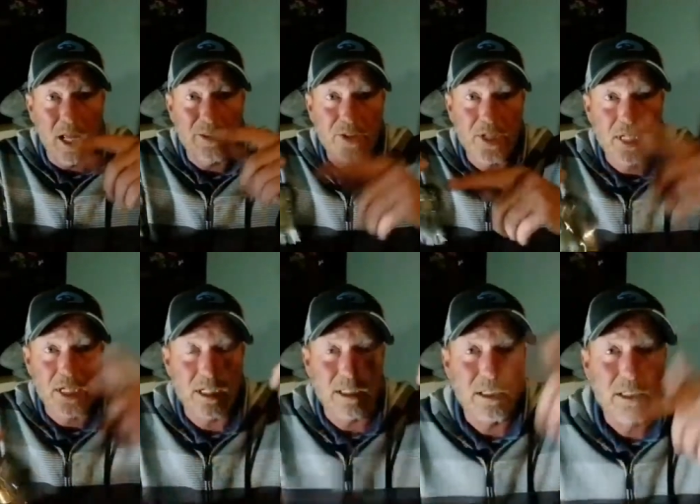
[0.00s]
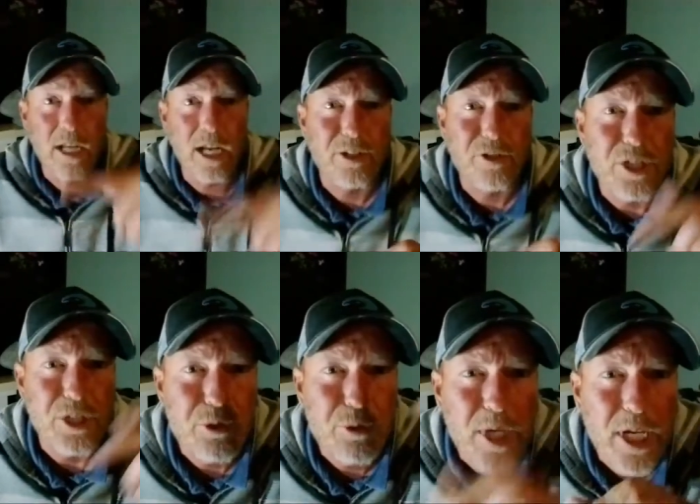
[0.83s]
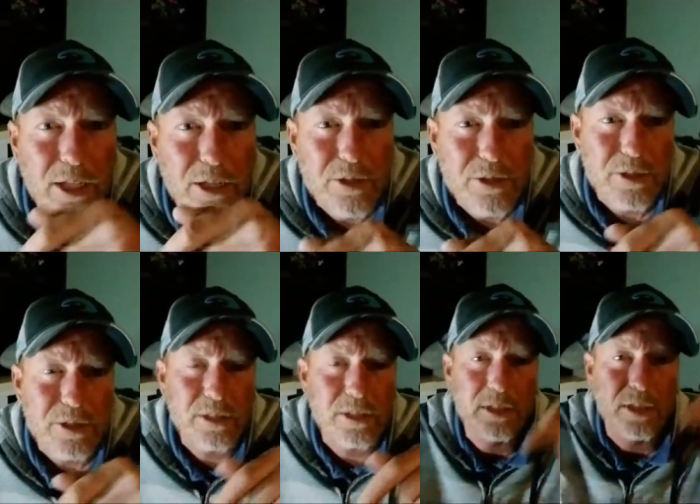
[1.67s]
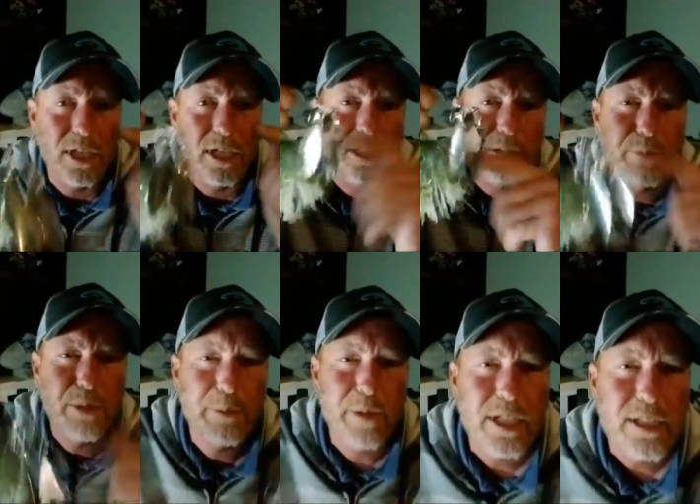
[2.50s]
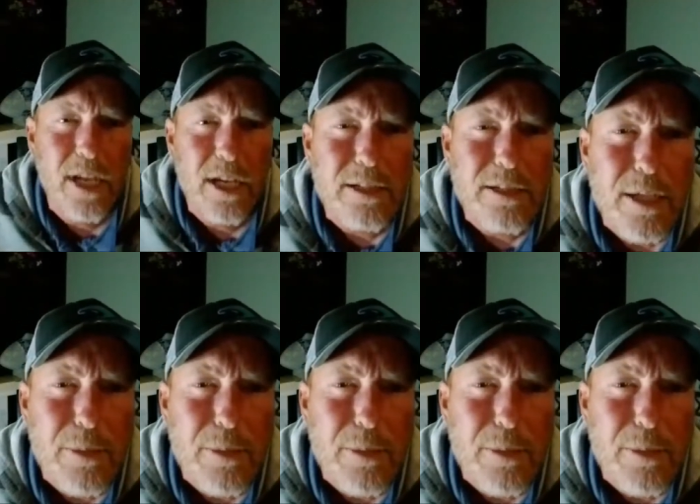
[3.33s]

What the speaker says: thing on actually trailers on spinnerbaits, how to set